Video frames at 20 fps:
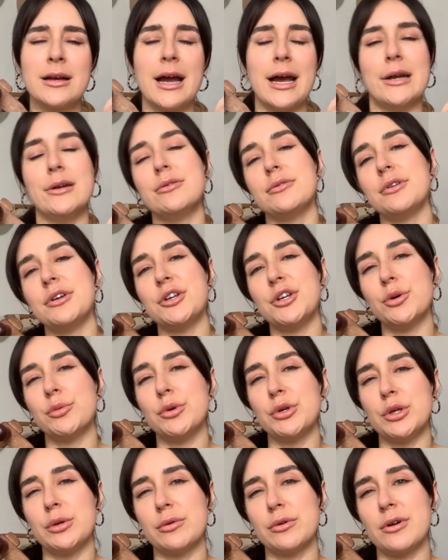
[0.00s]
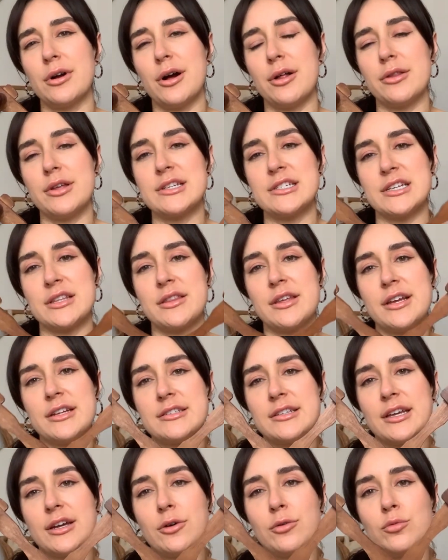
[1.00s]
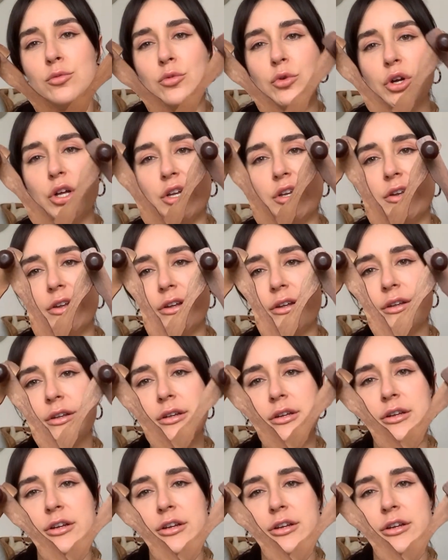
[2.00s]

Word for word: I don't really know what you would call these. I think it's like a wood